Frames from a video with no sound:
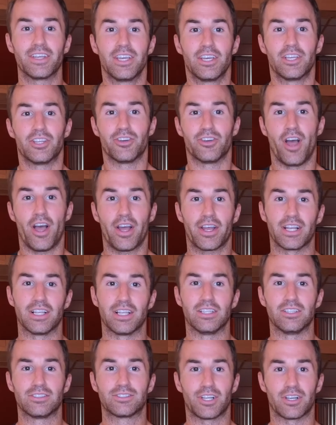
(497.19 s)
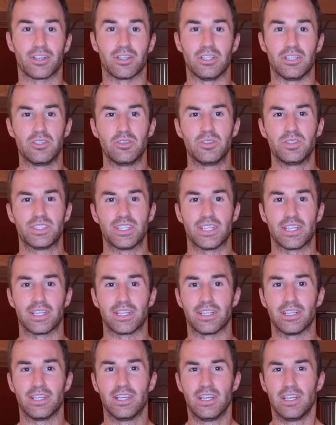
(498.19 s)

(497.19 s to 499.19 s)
you're not going to start losing